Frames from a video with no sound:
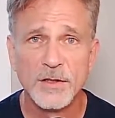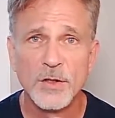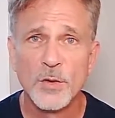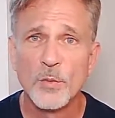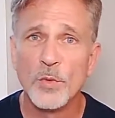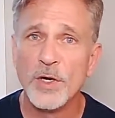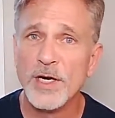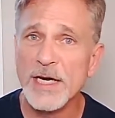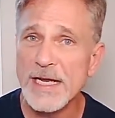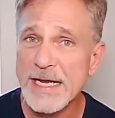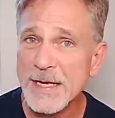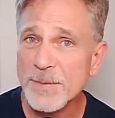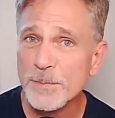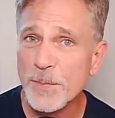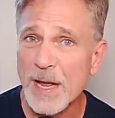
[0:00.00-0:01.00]
where an
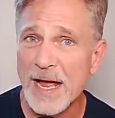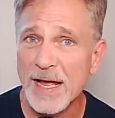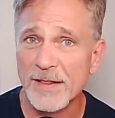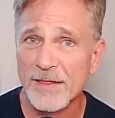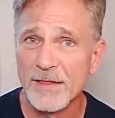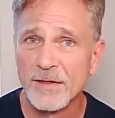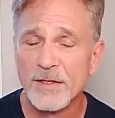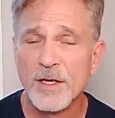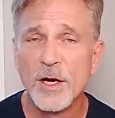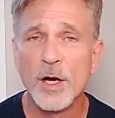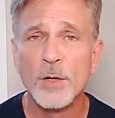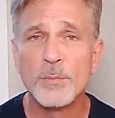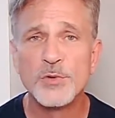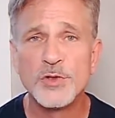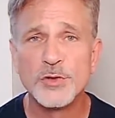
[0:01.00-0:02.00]
empath
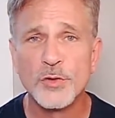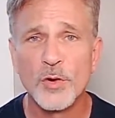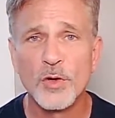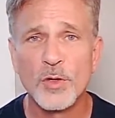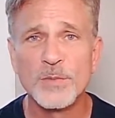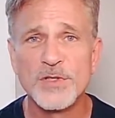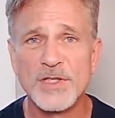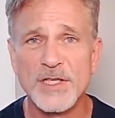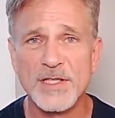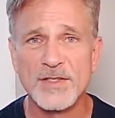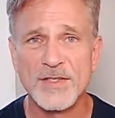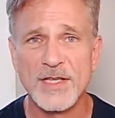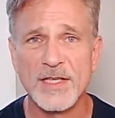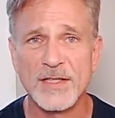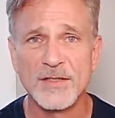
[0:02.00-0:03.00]
absorbs these
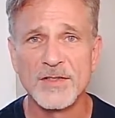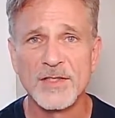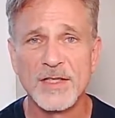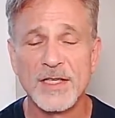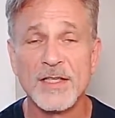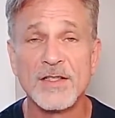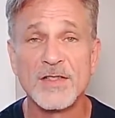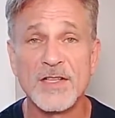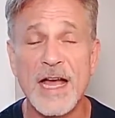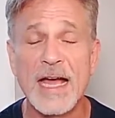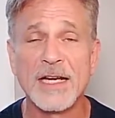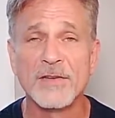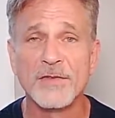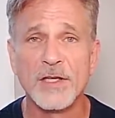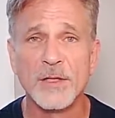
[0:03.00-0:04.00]
things inside
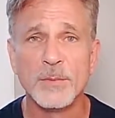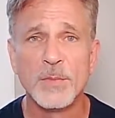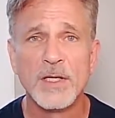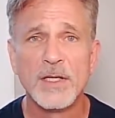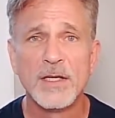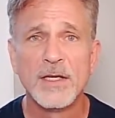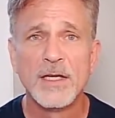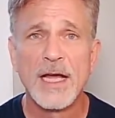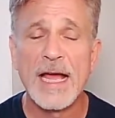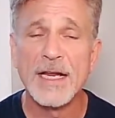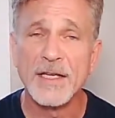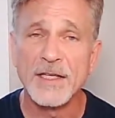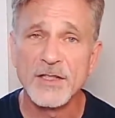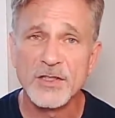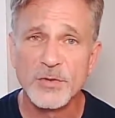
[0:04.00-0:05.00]
of them and
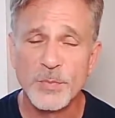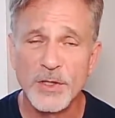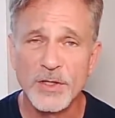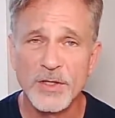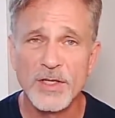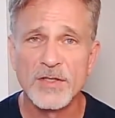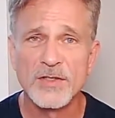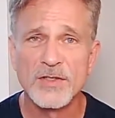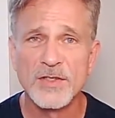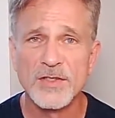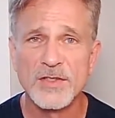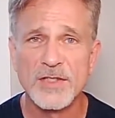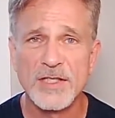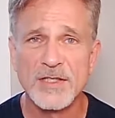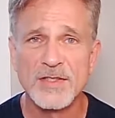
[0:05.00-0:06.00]

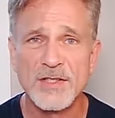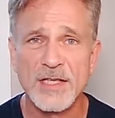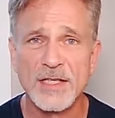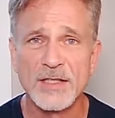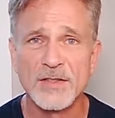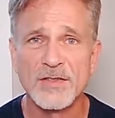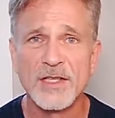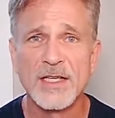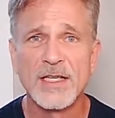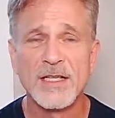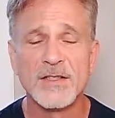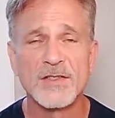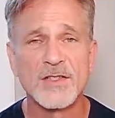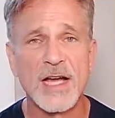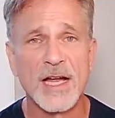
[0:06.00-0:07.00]
experiences these things
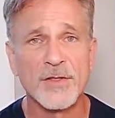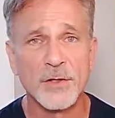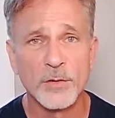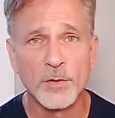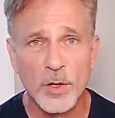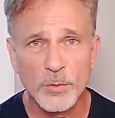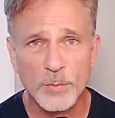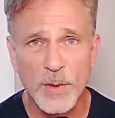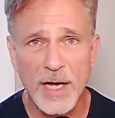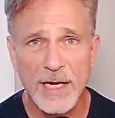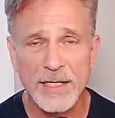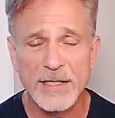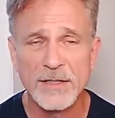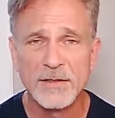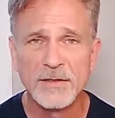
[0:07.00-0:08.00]
inside their own
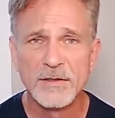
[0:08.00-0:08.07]
body,